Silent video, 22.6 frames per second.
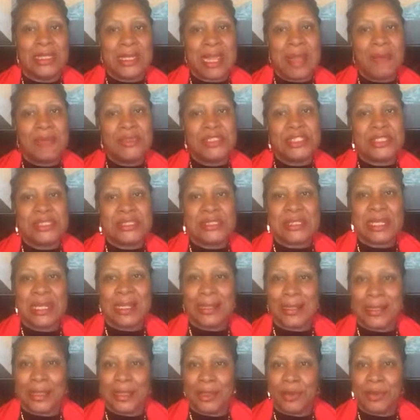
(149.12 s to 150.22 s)
That was just a
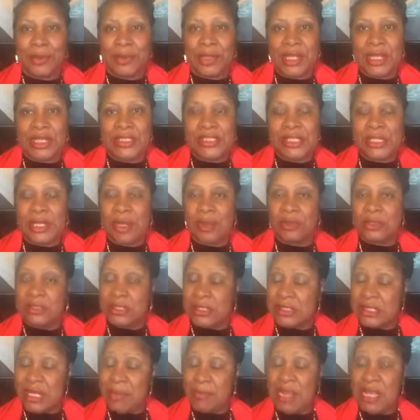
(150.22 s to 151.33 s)
little thing she knows.
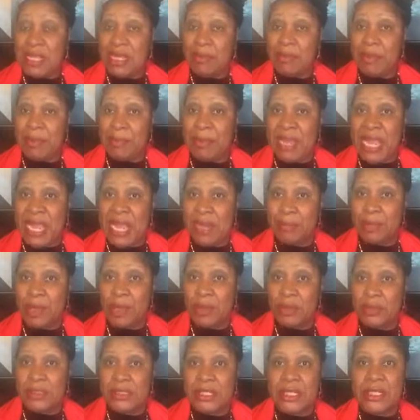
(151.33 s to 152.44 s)
Does that make him a bad
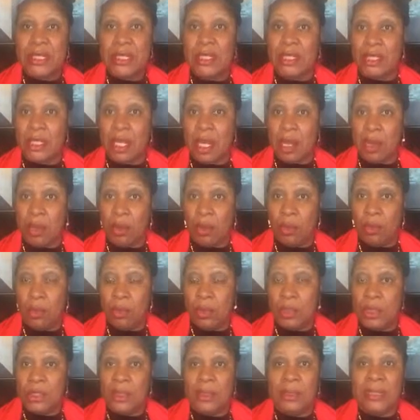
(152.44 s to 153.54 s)
person? No.
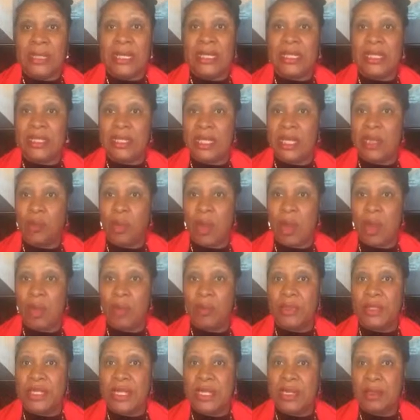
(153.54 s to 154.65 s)
Anything
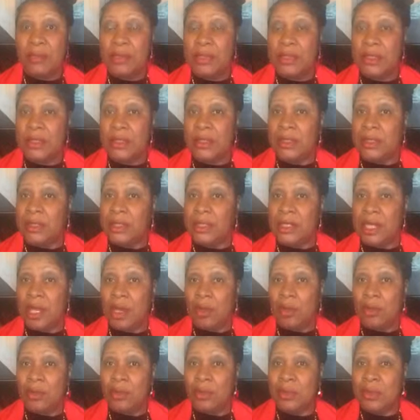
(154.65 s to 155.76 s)
wrong with him?
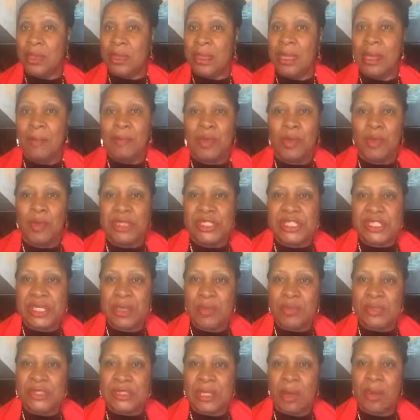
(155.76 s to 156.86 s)
No. But when
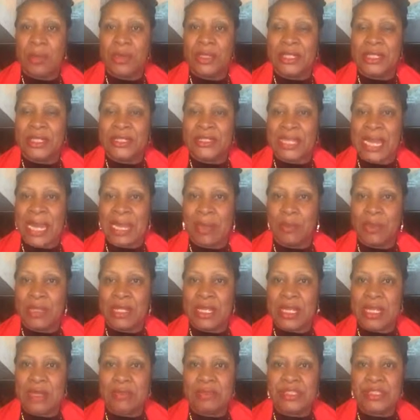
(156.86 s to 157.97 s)
she was on a date
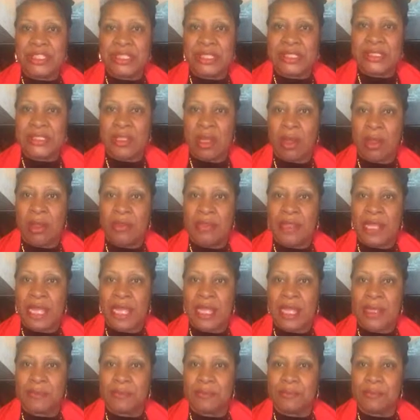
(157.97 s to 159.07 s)
with him, she saw
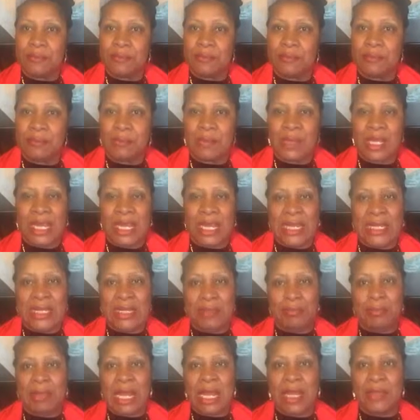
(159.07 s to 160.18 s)
that and
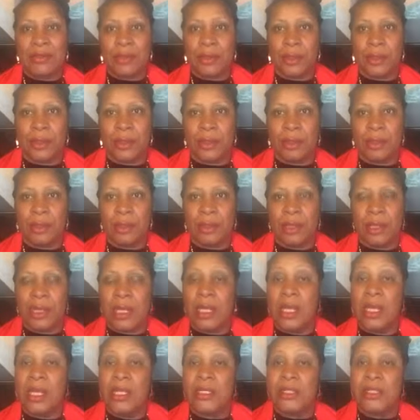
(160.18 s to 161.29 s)
it bothered her.
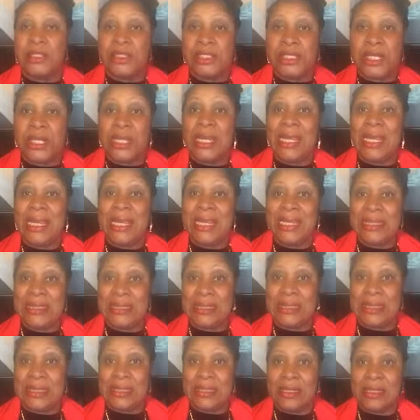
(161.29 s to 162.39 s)
She
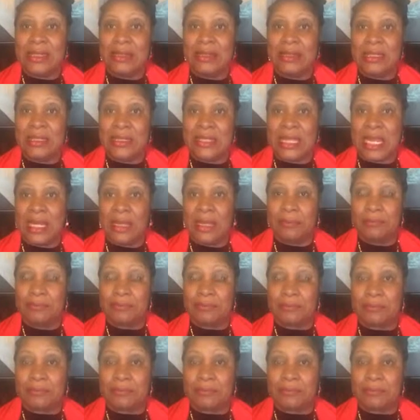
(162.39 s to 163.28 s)
ended the date.